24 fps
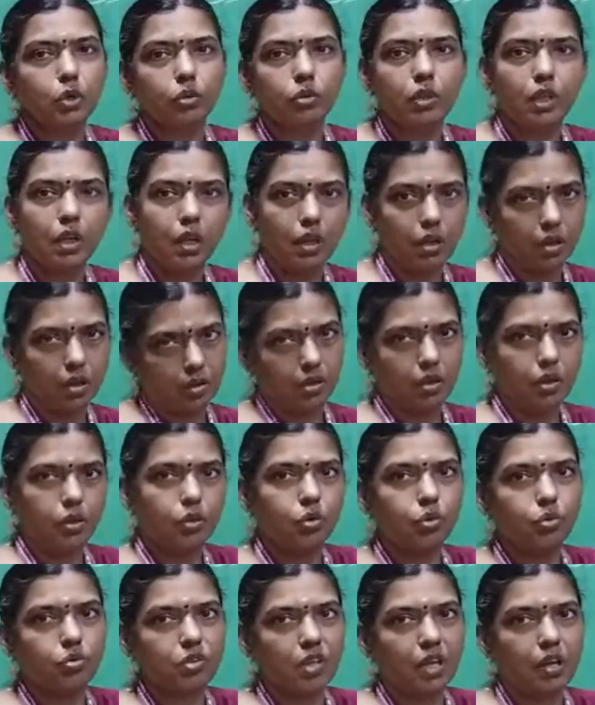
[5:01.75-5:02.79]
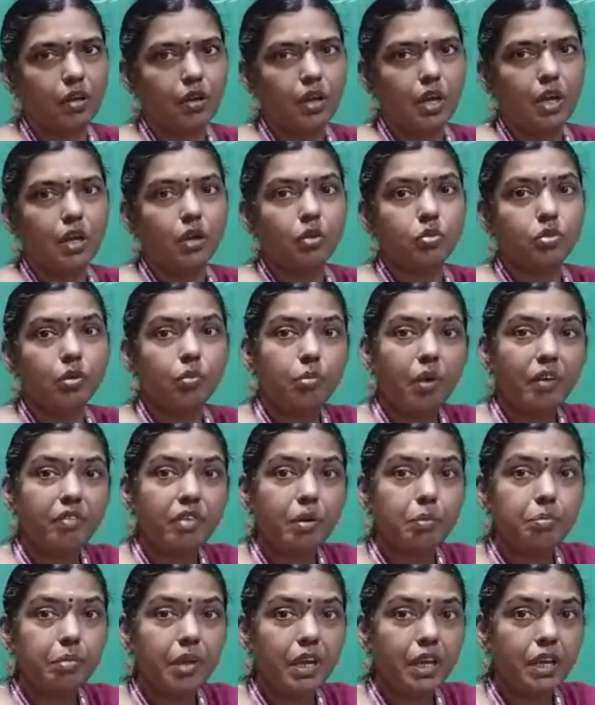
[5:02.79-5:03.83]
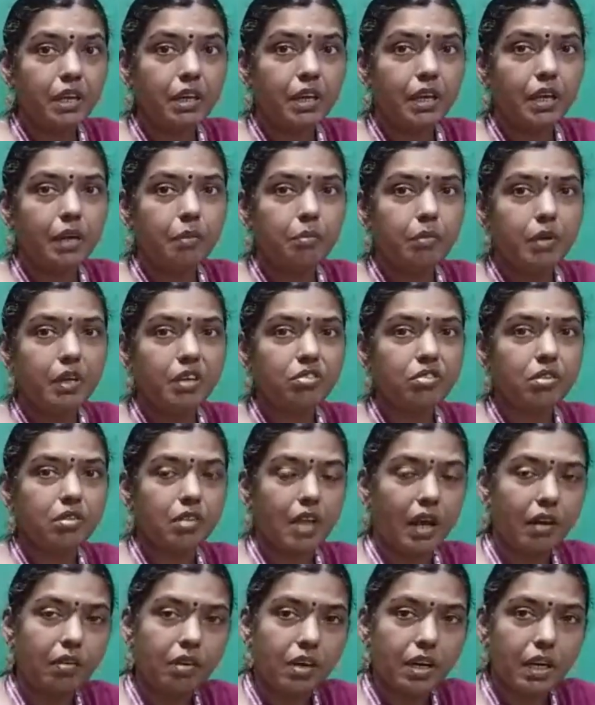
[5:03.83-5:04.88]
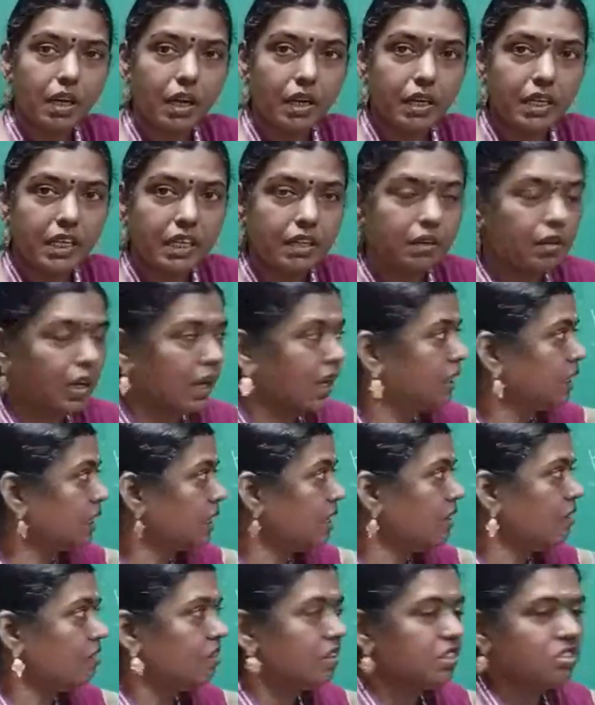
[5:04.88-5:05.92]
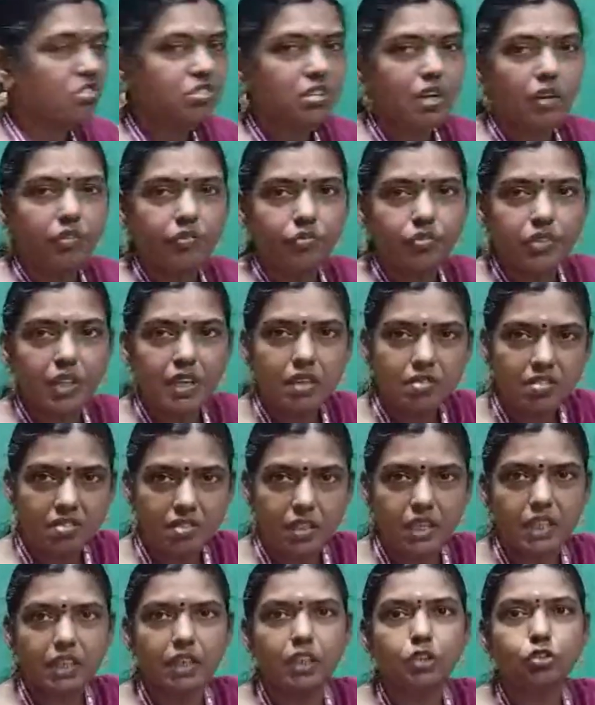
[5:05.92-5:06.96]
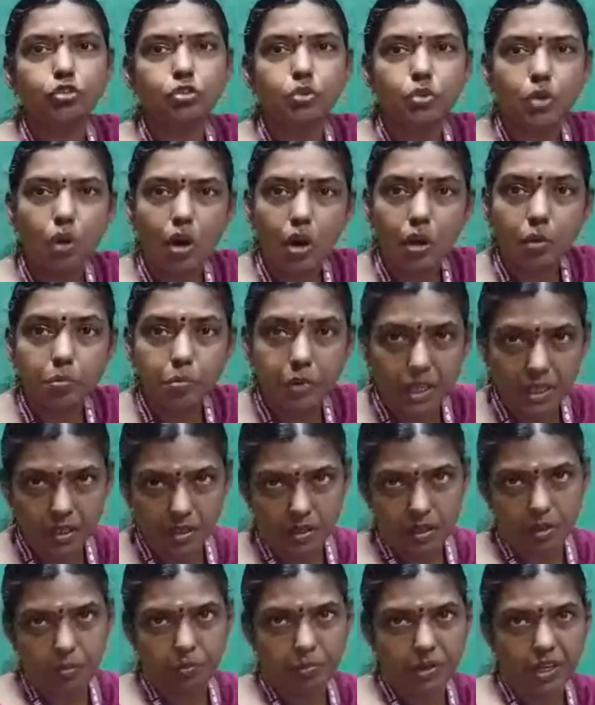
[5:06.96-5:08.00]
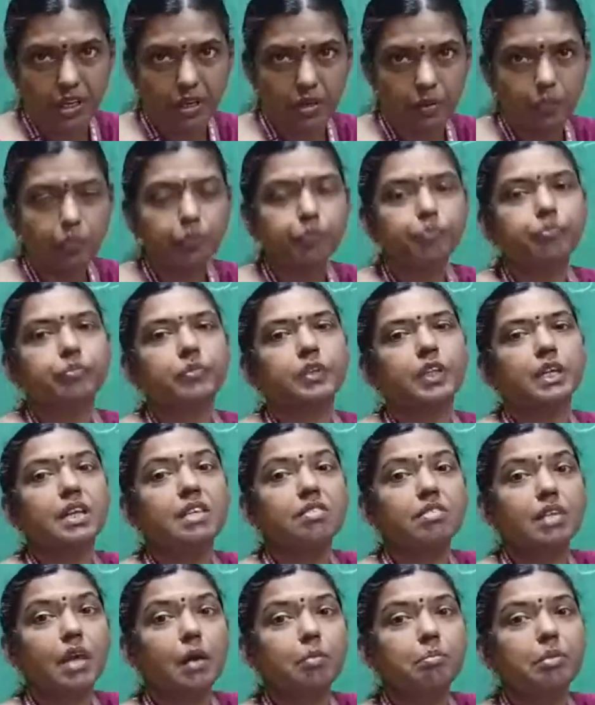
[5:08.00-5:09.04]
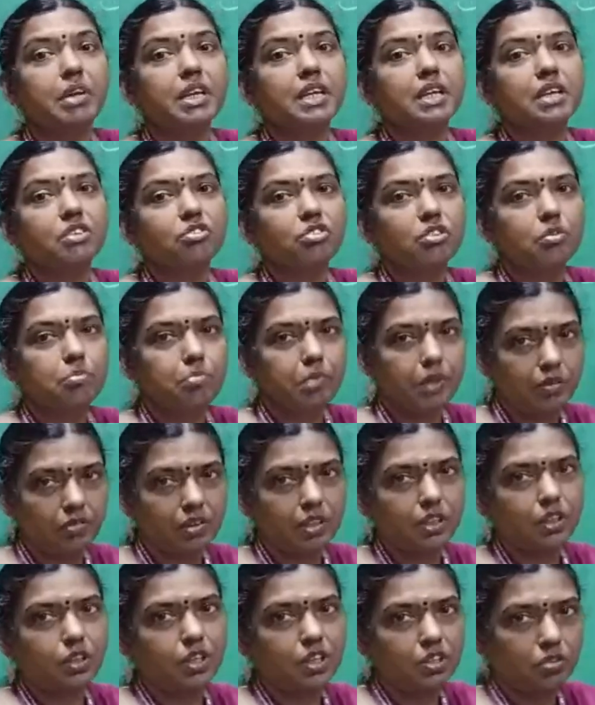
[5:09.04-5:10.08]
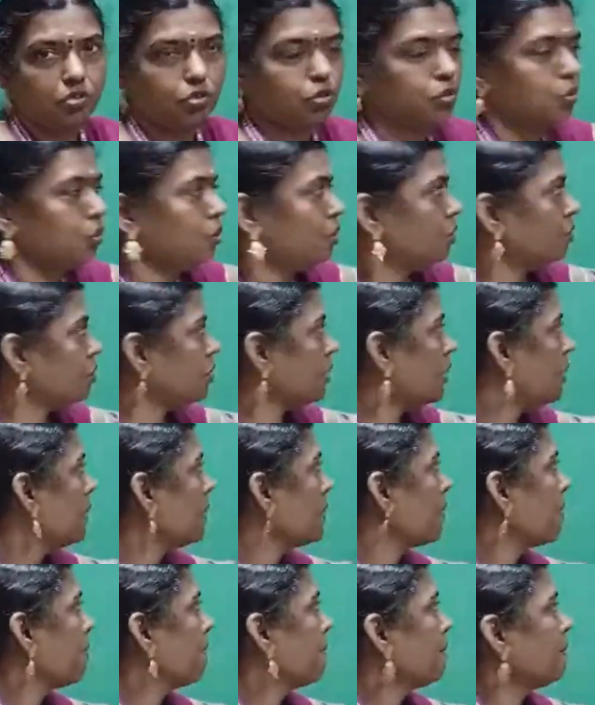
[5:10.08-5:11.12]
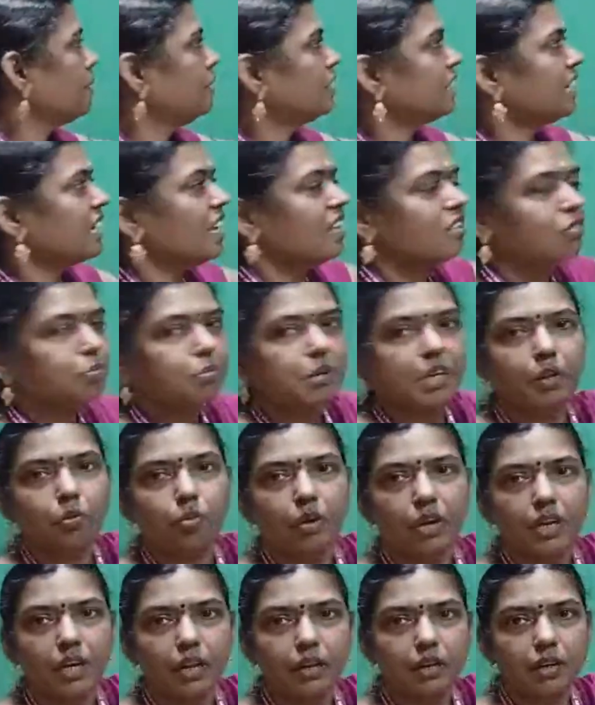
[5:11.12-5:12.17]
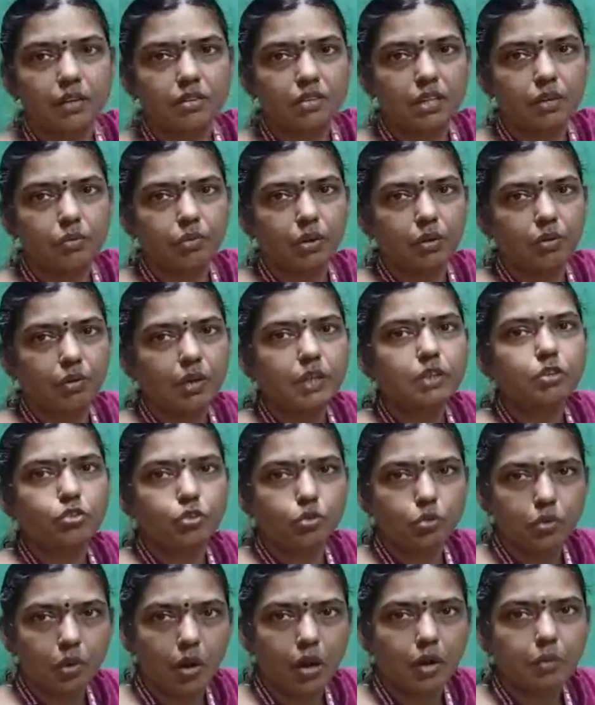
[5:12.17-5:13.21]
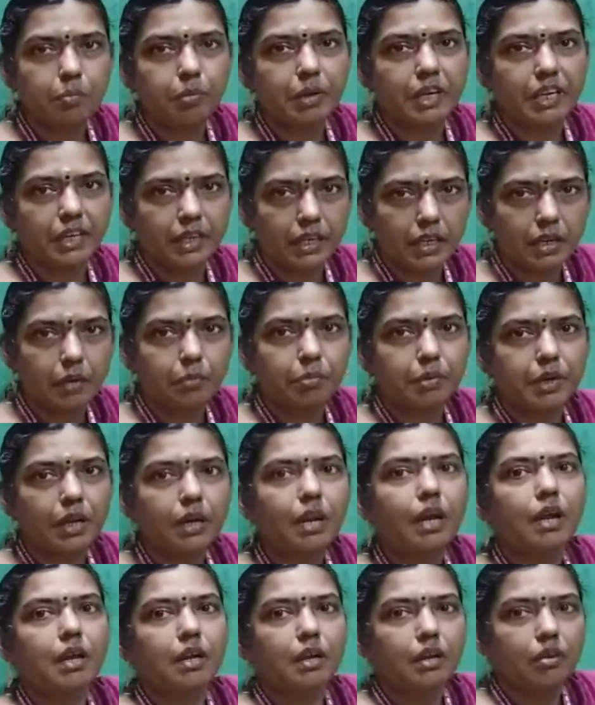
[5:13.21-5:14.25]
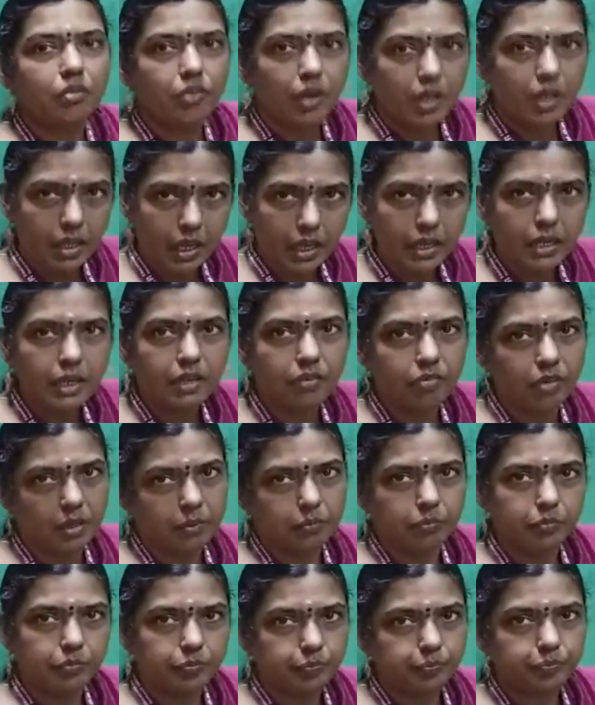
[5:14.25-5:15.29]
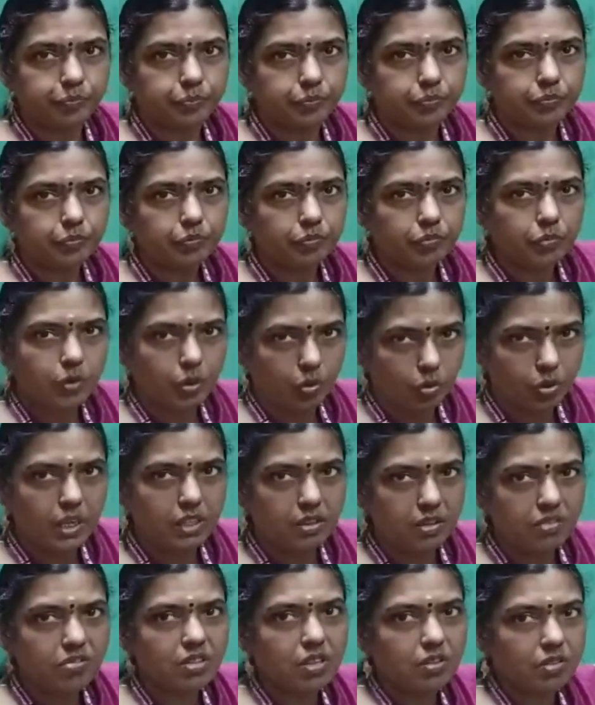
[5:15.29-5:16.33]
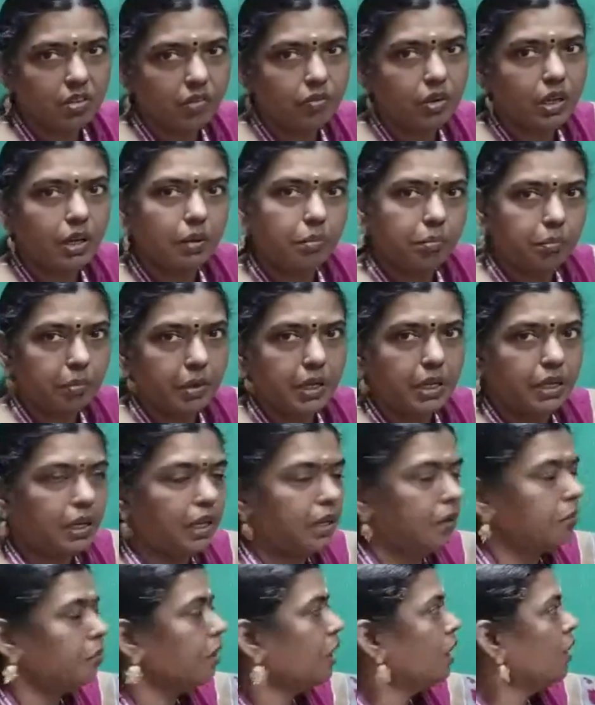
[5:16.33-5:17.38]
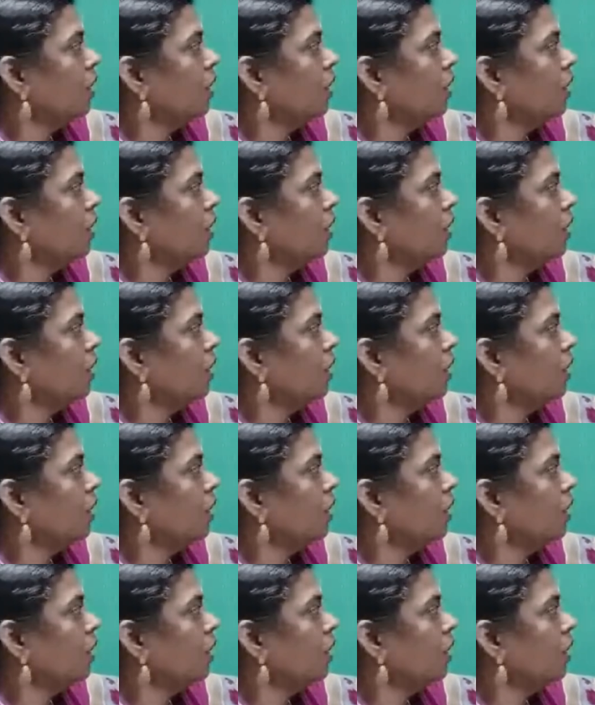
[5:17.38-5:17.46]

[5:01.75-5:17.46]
the user. So our main aim is our continuation of this signal should not be interrupted. That is communication between these two users. And transmitter one and receiver one should not be interrupted by any way. Okay, this is our main aim.